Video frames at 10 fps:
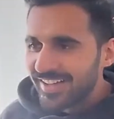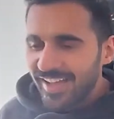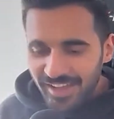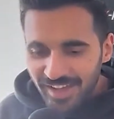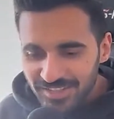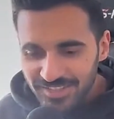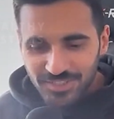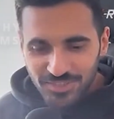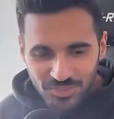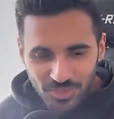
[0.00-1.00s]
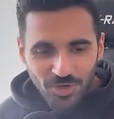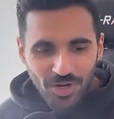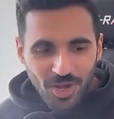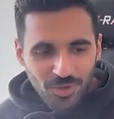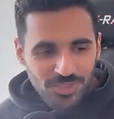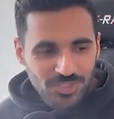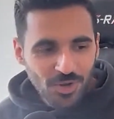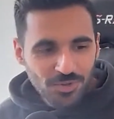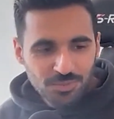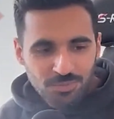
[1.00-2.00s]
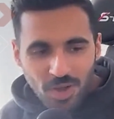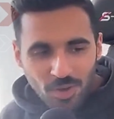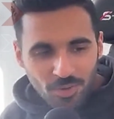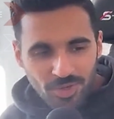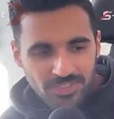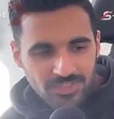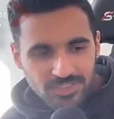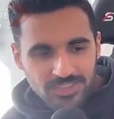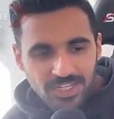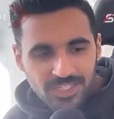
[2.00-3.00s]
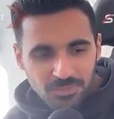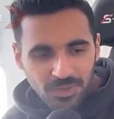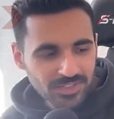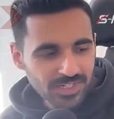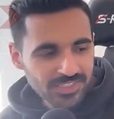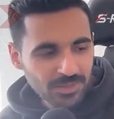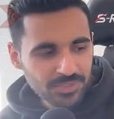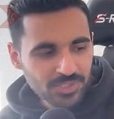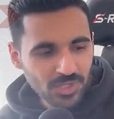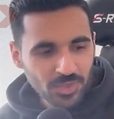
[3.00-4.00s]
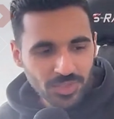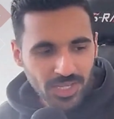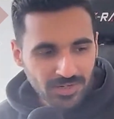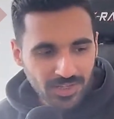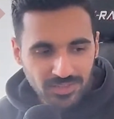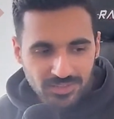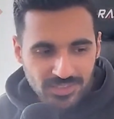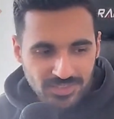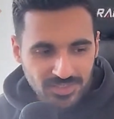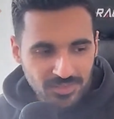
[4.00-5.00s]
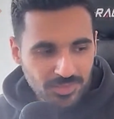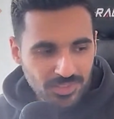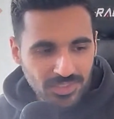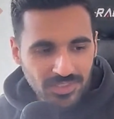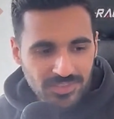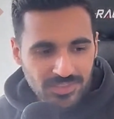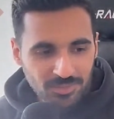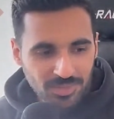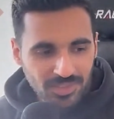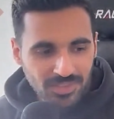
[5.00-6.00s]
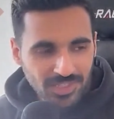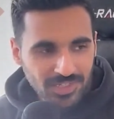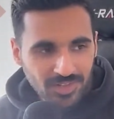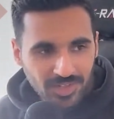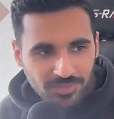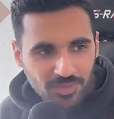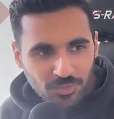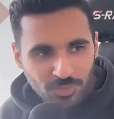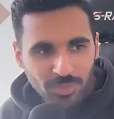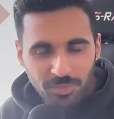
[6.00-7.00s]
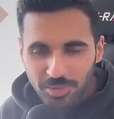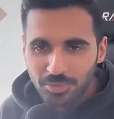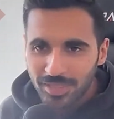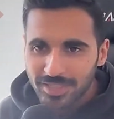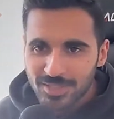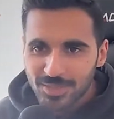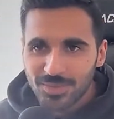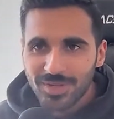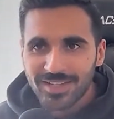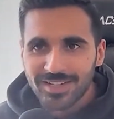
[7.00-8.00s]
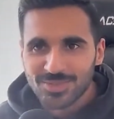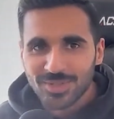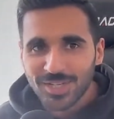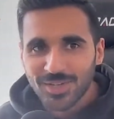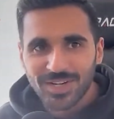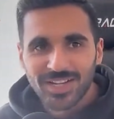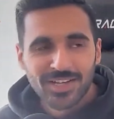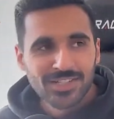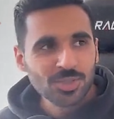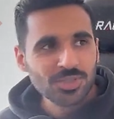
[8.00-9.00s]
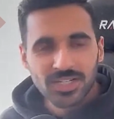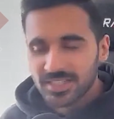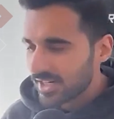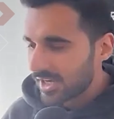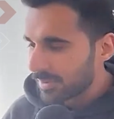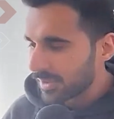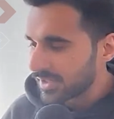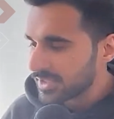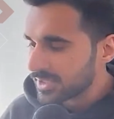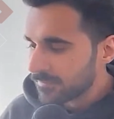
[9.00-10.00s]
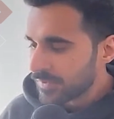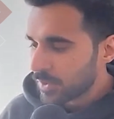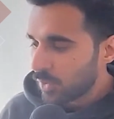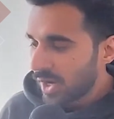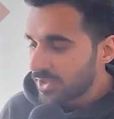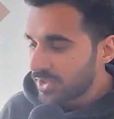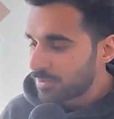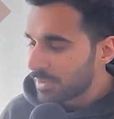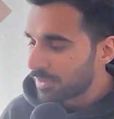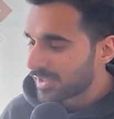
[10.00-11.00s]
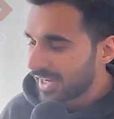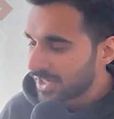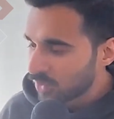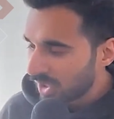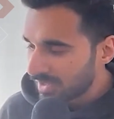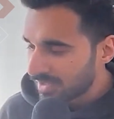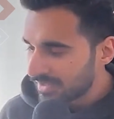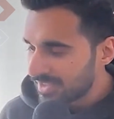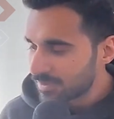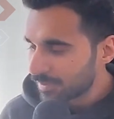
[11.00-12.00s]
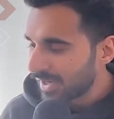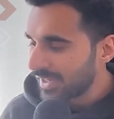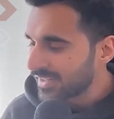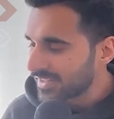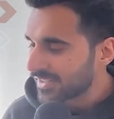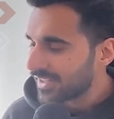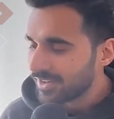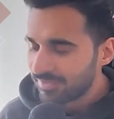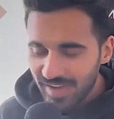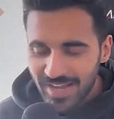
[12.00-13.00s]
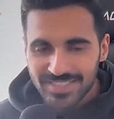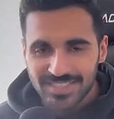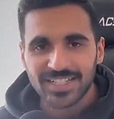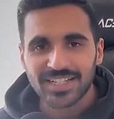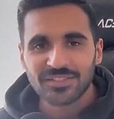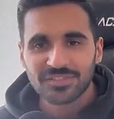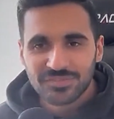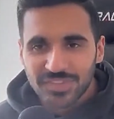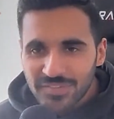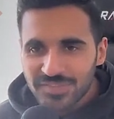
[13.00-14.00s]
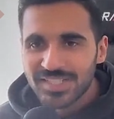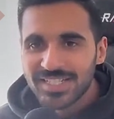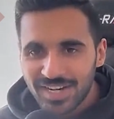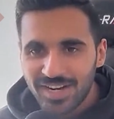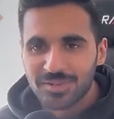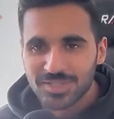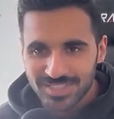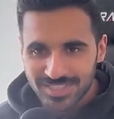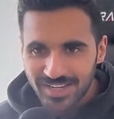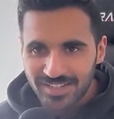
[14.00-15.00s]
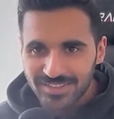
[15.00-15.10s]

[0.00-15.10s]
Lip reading: Hey, this is your host, Coach Moe, and today's podcast episode at Healthy Systems is something that a lot of you would be able to relate to, and it's really good. So today's topic is, why do people gain weight despite fasting 15 hours a day?